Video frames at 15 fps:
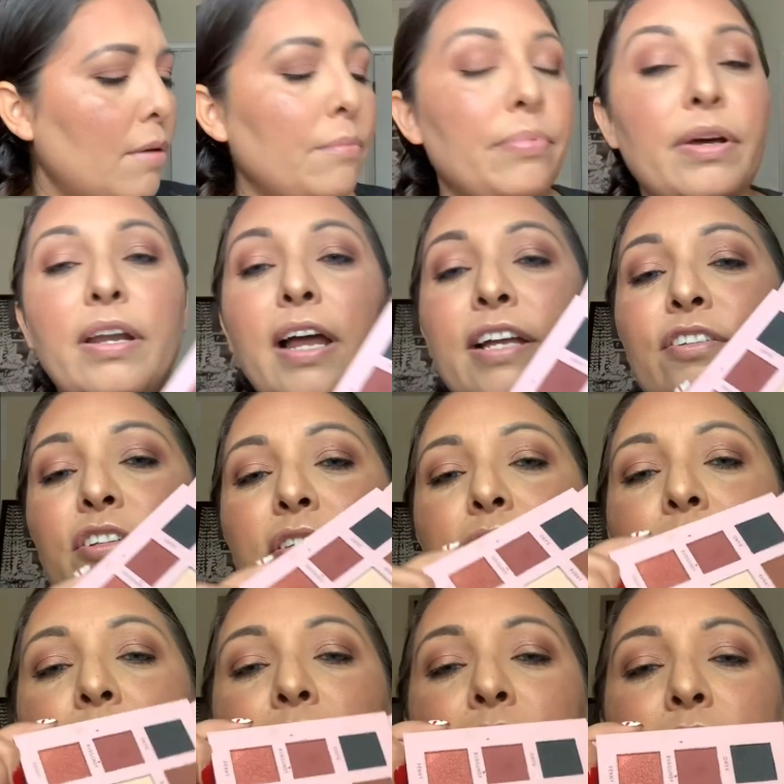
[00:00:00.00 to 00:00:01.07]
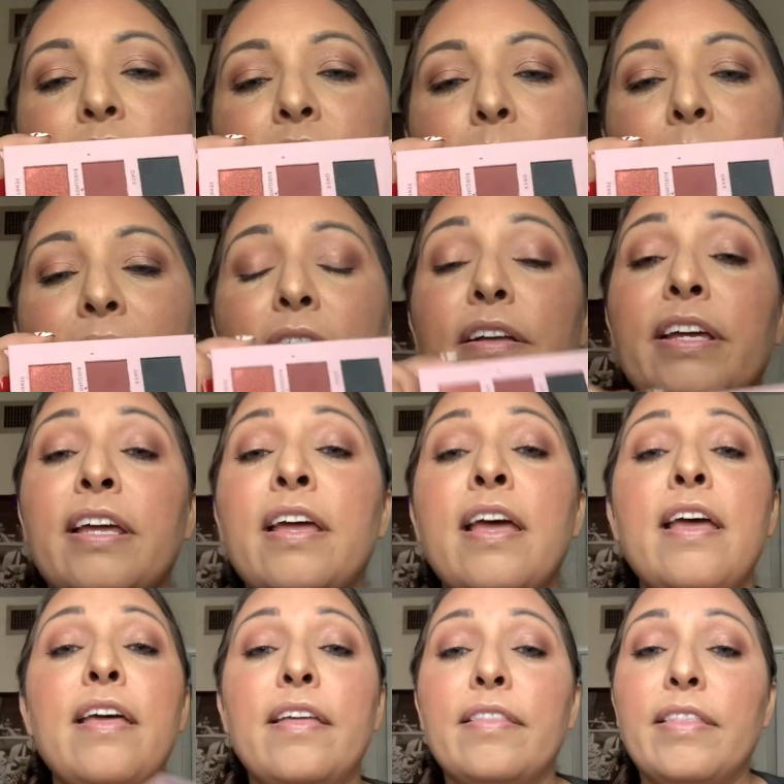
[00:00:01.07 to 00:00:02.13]
But I love this palette.
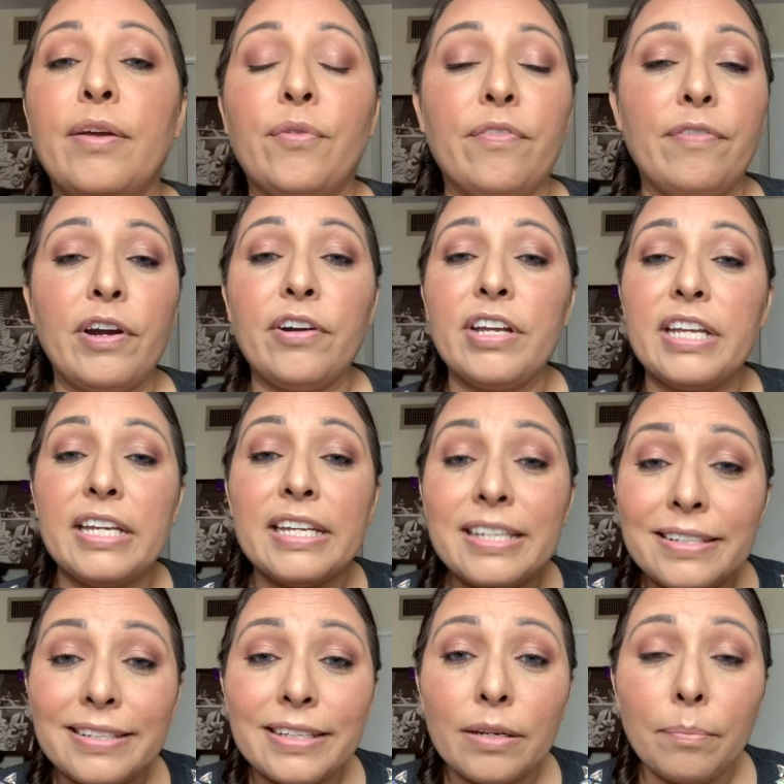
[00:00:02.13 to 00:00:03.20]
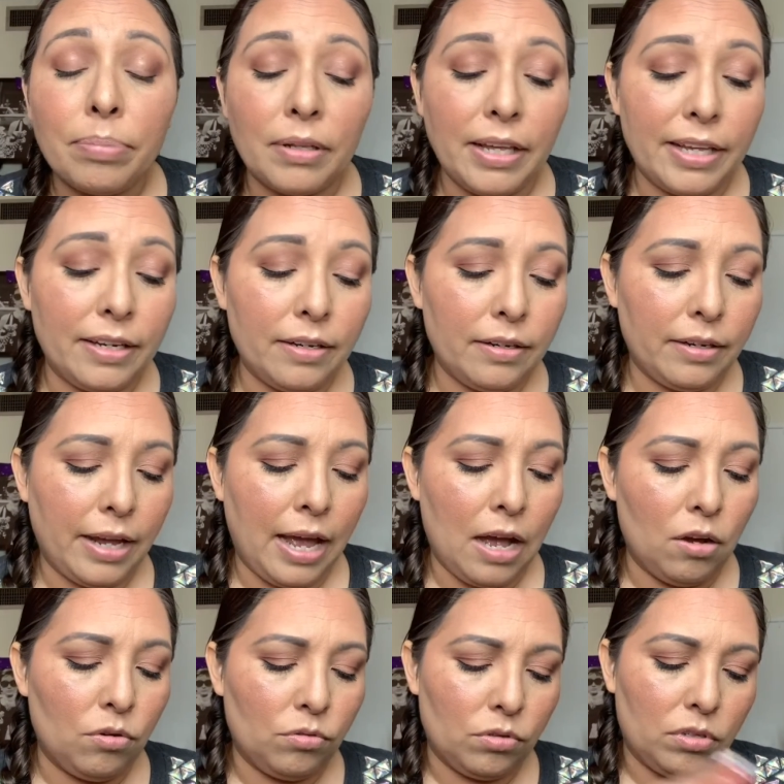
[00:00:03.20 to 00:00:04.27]
They were very easy to blend
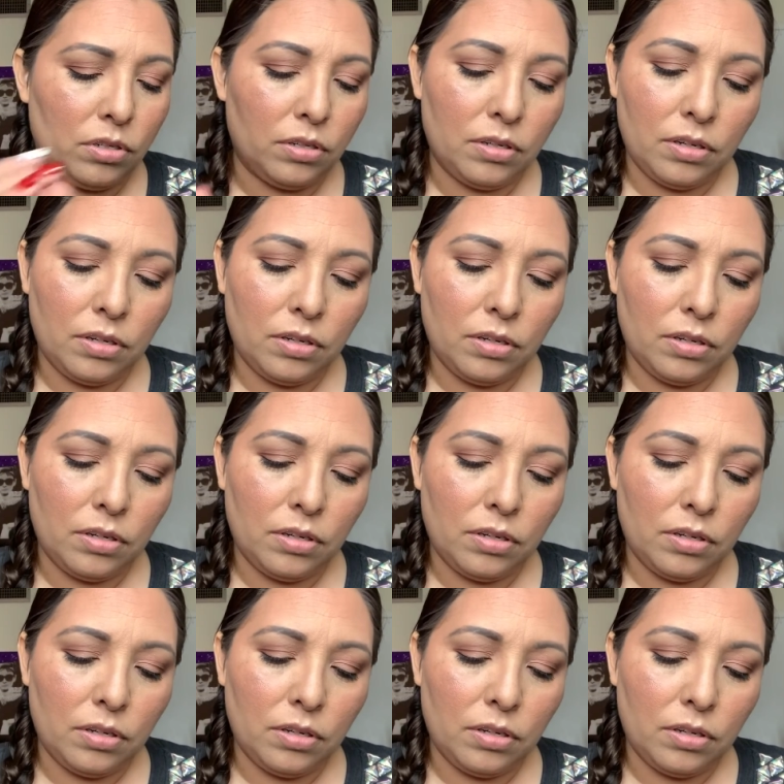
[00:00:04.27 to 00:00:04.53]
out.